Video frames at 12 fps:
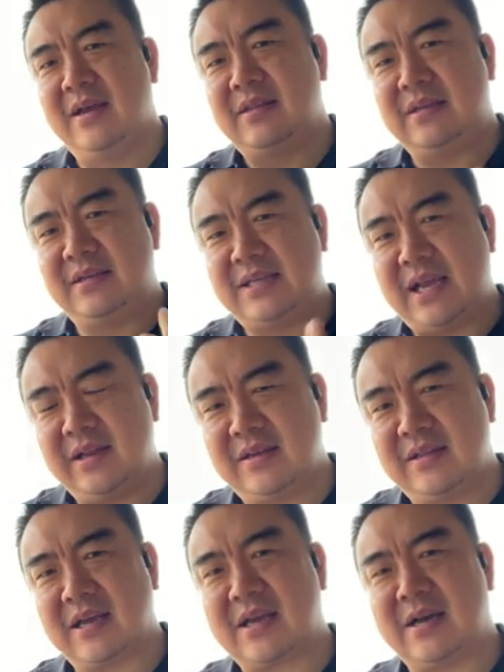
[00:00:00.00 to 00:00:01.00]
The data
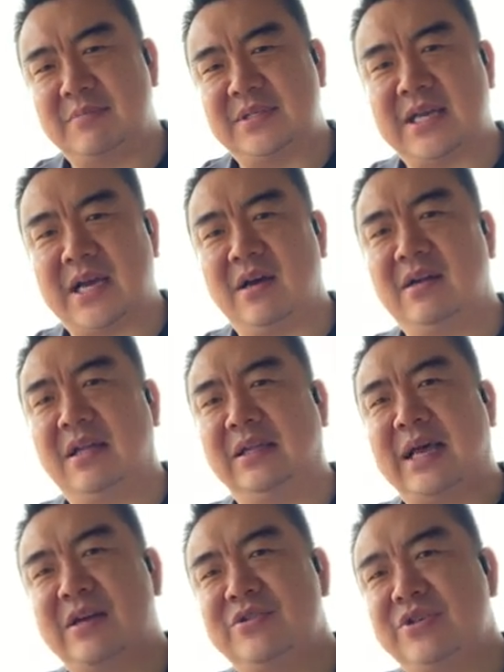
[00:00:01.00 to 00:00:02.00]
that comes out
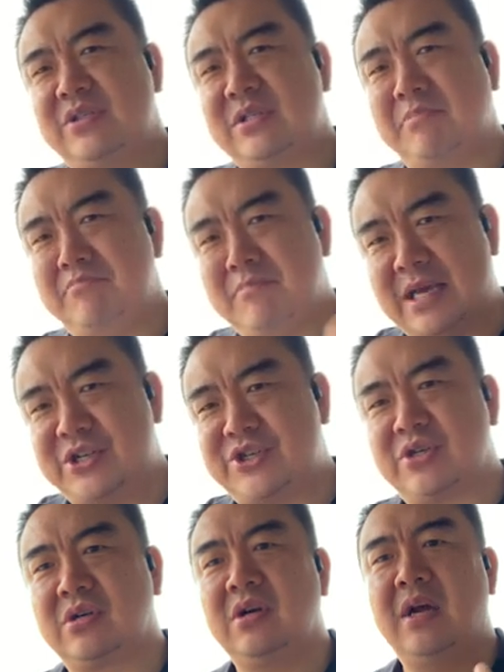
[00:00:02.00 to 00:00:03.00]
allows you to
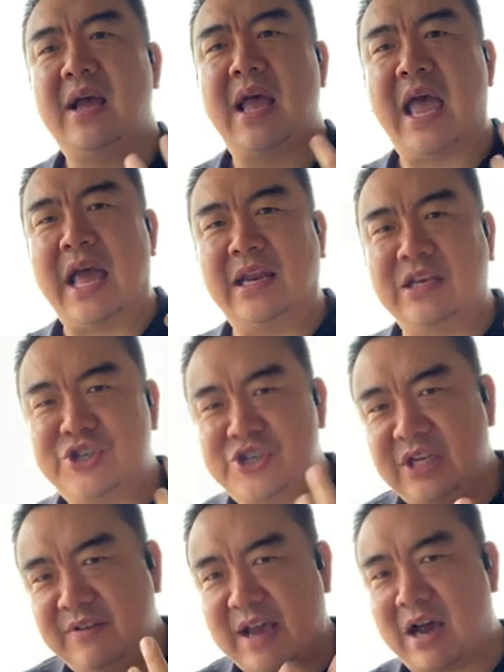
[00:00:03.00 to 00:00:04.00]
measure and
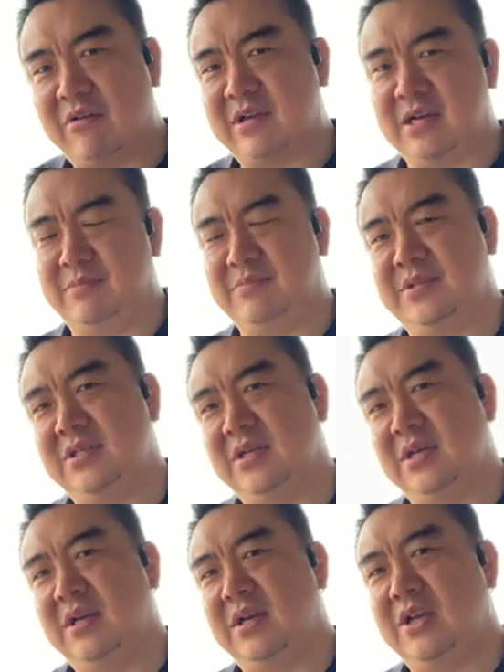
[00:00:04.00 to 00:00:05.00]
achieve outcomes,
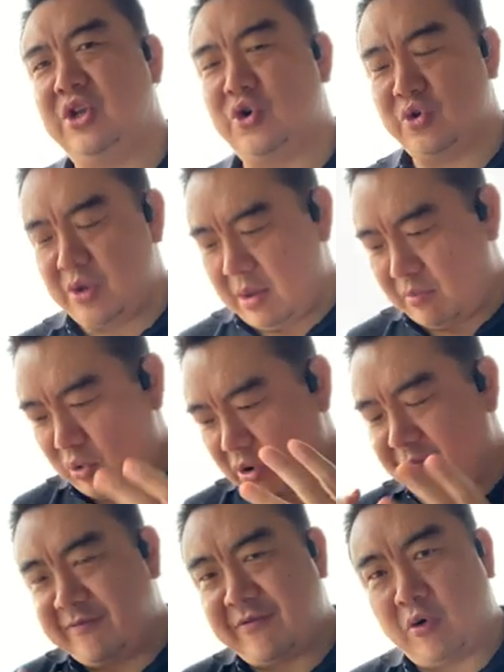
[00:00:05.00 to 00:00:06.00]
more
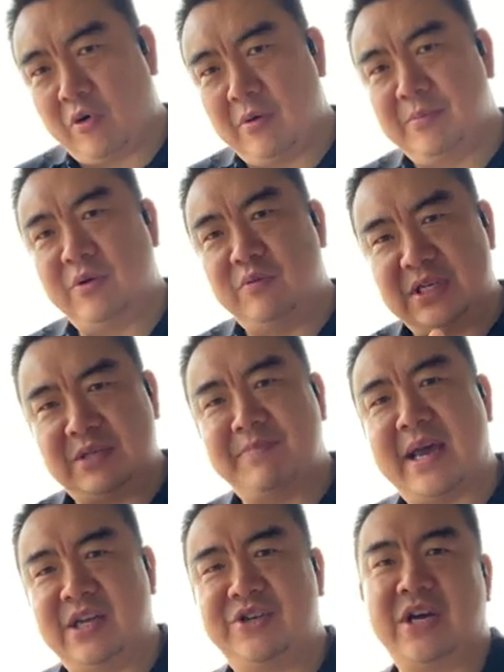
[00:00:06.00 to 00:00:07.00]
informed,
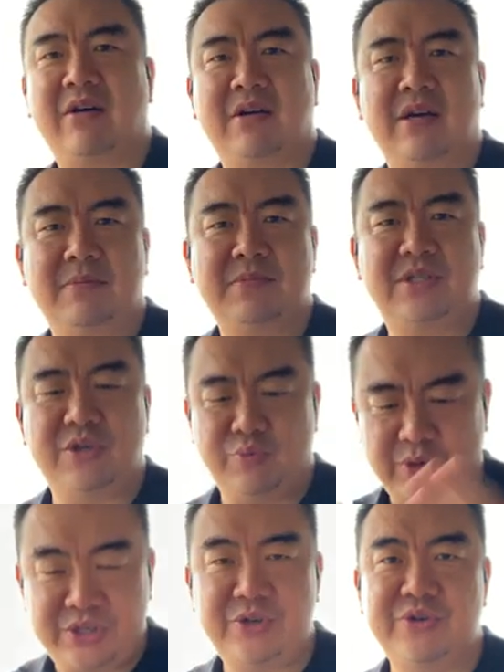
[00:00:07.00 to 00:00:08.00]
risk-managed outcomes, to
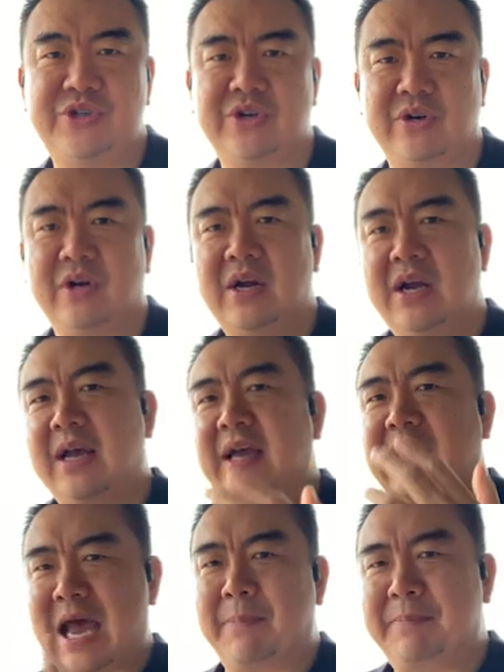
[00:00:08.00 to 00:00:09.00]
reduce your
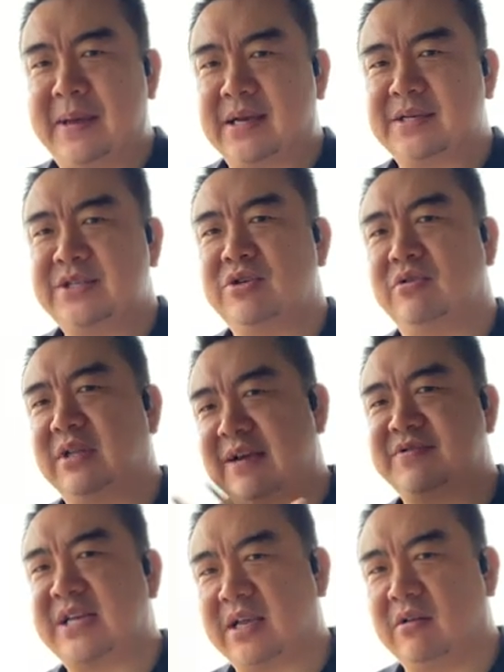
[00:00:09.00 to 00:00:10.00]
CapEx, your life
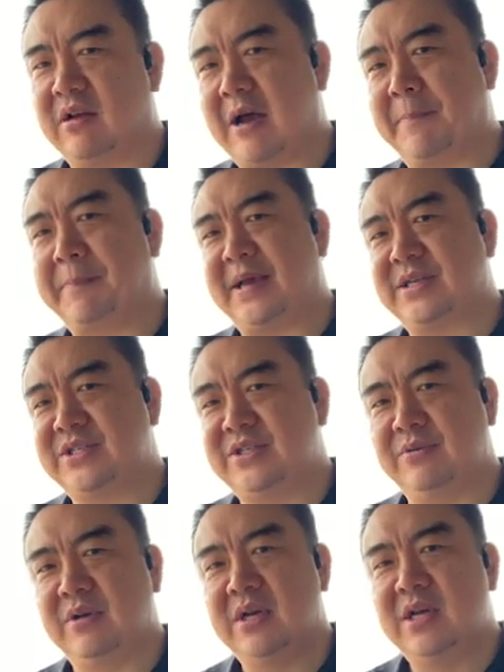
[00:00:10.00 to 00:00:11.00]
cycle OpEx, to